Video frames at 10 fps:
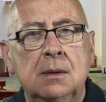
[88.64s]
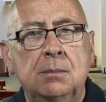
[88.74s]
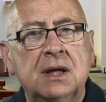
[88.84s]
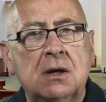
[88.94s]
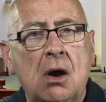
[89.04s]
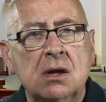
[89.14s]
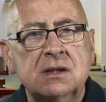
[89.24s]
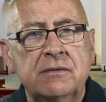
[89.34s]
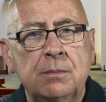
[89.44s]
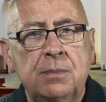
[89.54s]
Because
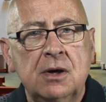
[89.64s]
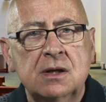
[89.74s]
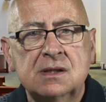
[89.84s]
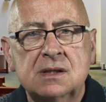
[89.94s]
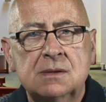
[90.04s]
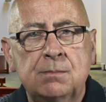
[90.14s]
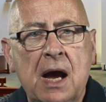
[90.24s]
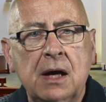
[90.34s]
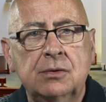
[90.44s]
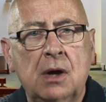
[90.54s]
of a person's
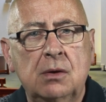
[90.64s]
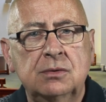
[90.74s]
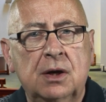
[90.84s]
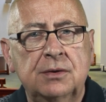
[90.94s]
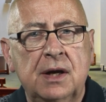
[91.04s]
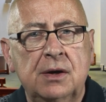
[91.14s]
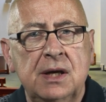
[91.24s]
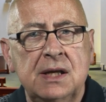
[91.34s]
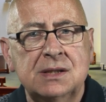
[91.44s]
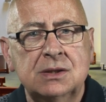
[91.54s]
background or their
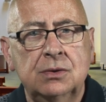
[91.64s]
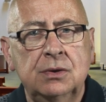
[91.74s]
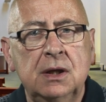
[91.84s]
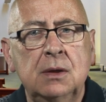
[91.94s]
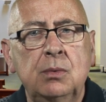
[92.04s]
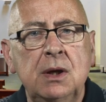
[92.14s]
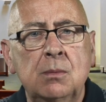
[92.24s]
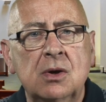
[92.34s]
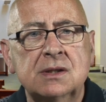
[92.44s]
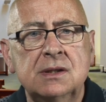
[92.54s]
history, we
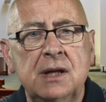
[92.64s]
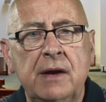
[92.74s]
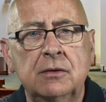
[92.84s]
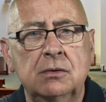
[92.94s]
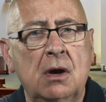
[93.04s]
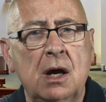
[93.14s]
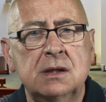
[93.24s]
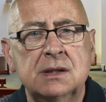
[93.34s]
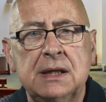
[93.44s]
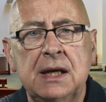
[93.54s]
must never
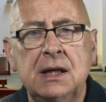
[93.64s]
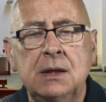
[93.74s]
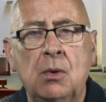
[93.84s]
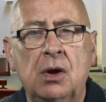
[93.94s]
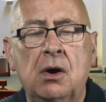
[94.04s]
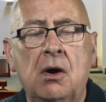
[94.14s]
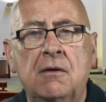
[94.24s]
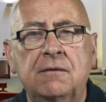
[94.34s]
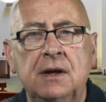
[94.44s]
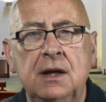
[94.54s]
write anyone
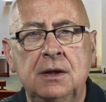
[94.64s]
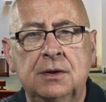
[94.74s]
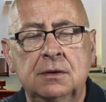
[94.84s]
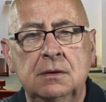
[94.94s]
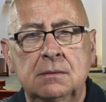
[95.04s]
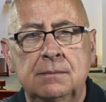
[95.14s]
off either.